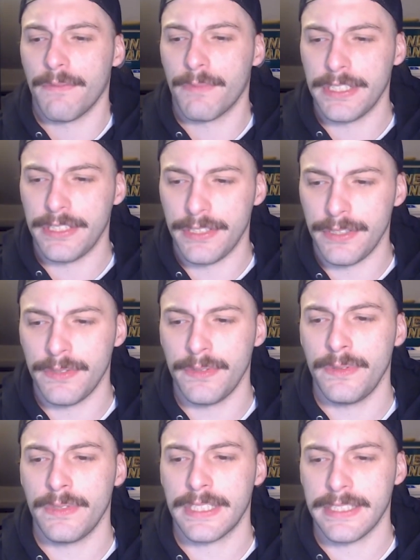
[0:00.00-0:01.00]
when
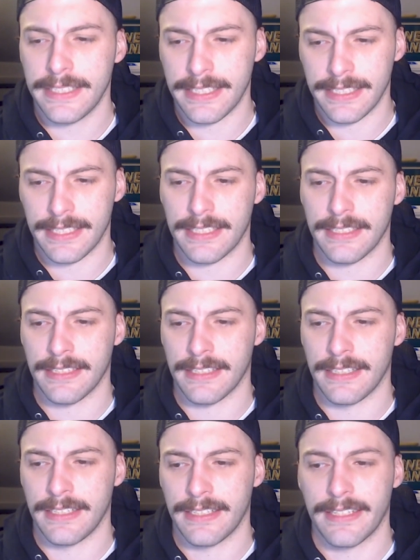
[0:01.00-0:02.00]
you
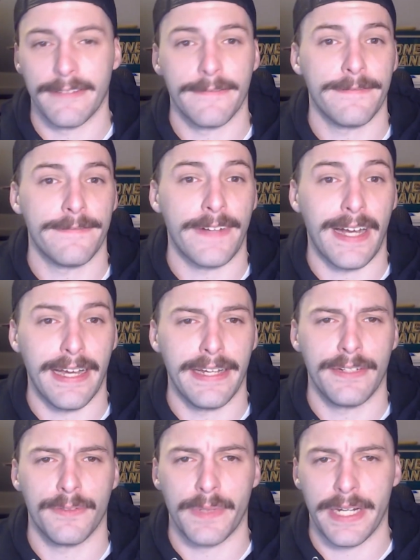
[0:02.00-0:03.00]
consistently can
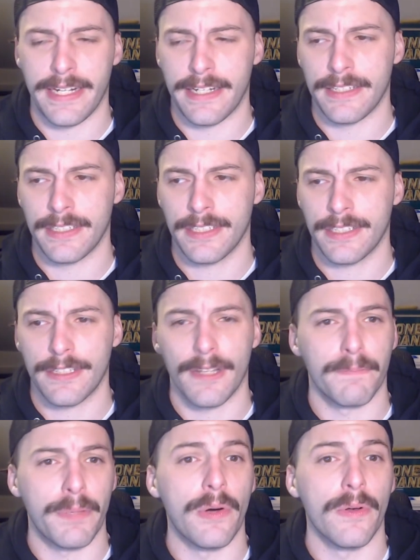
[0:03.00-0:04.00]
find ways
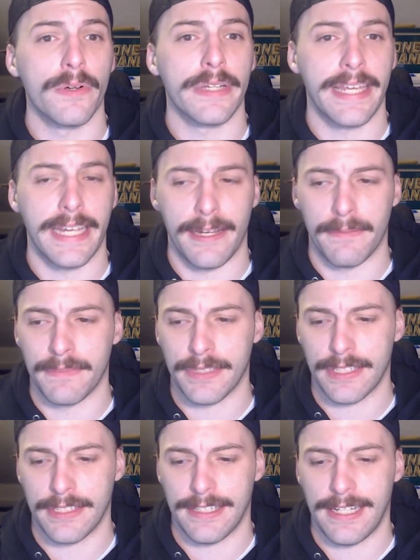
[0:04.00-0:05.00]
to pull
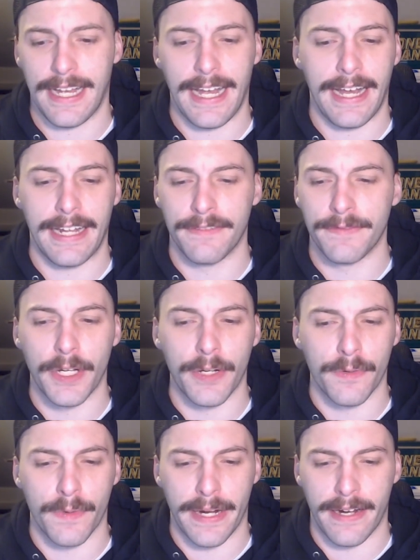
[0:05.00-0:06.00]
games out of
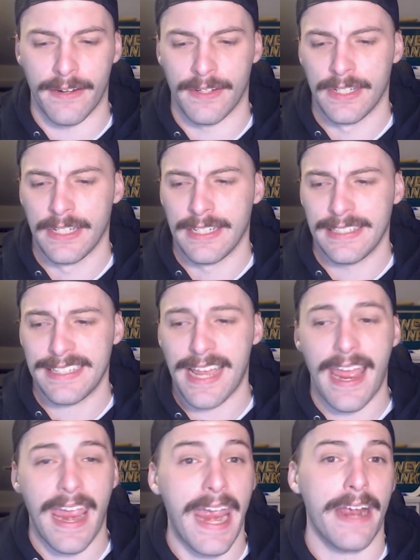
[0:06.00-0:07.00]
nowhere, to
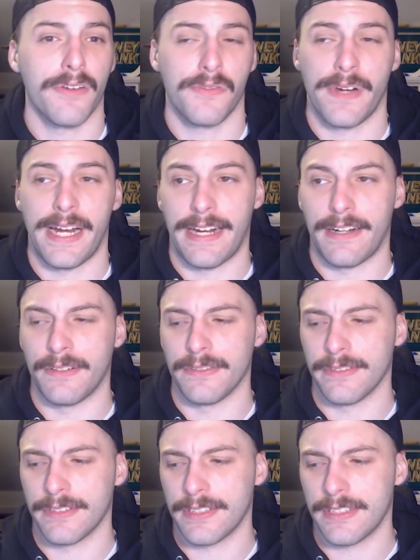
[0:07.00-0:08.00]
hang
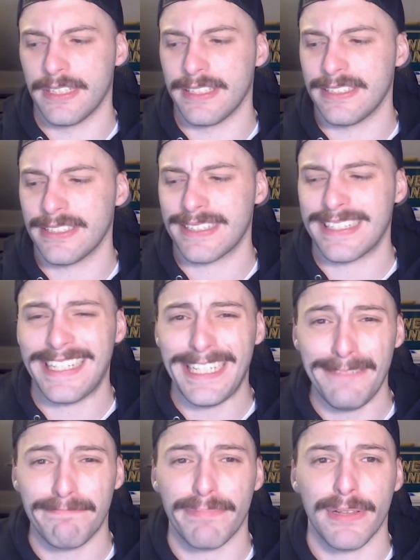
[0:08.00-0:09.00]
around, to just
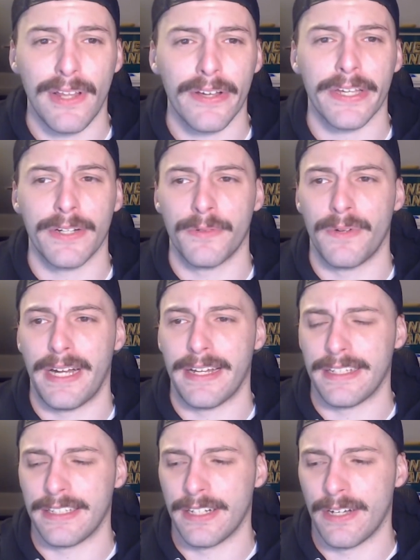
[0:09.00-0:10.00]
keep plugging
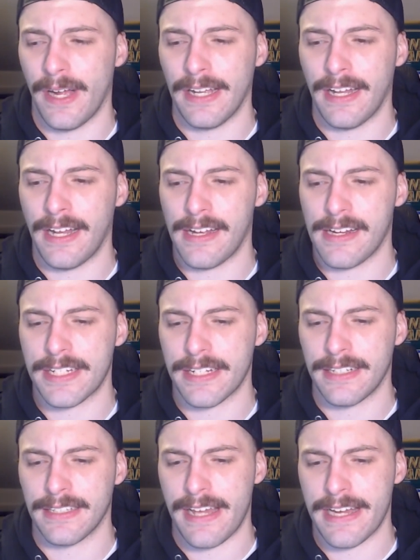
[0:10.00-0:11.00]
away. I
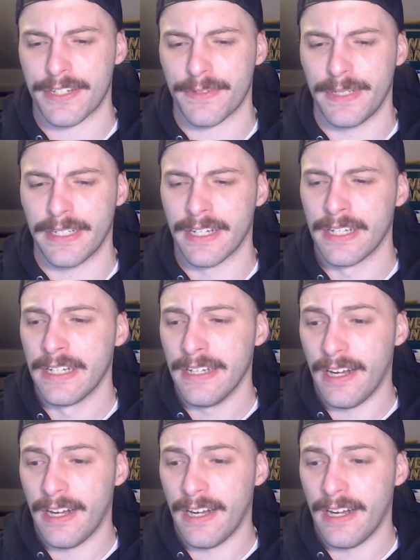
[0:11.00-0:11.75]
said it last week